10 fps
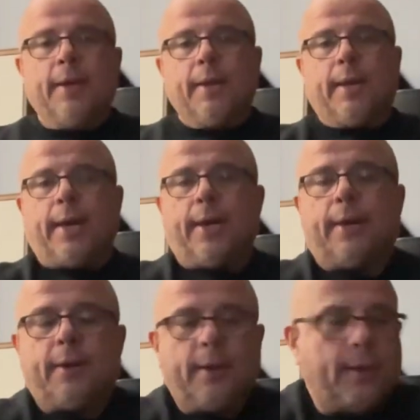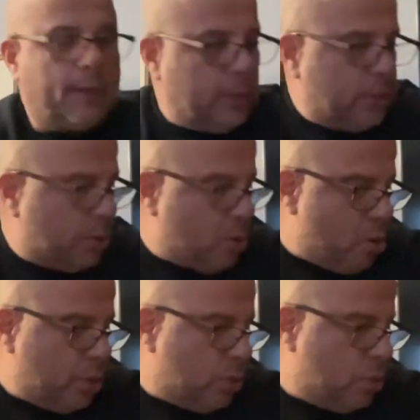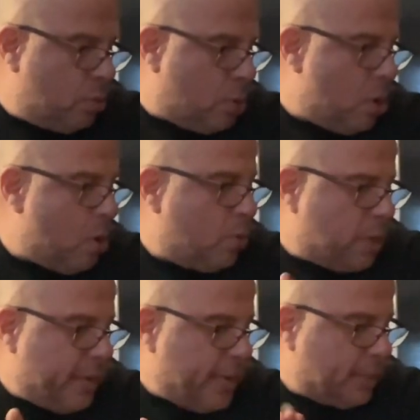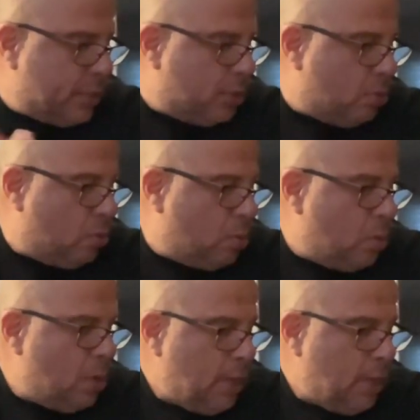and this is going to go connected to